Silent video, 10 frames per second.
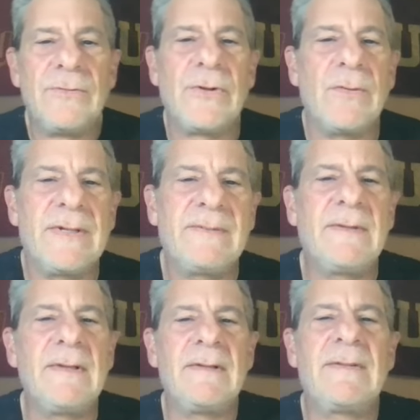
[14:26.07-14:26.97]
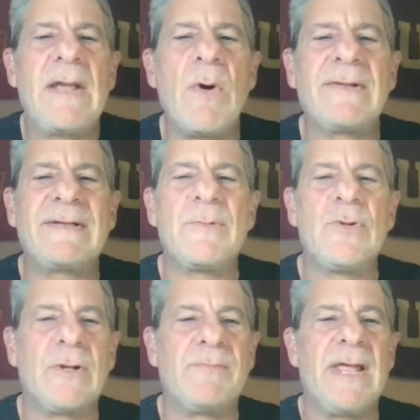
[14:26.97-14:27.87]
So they want someone
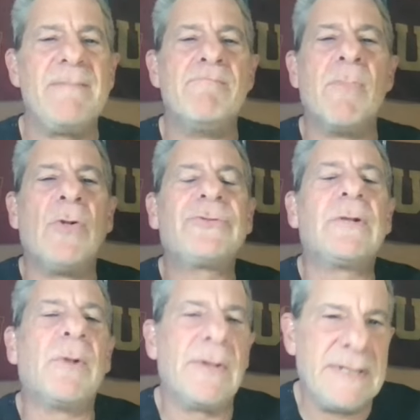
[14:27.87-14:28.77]
who can play multiple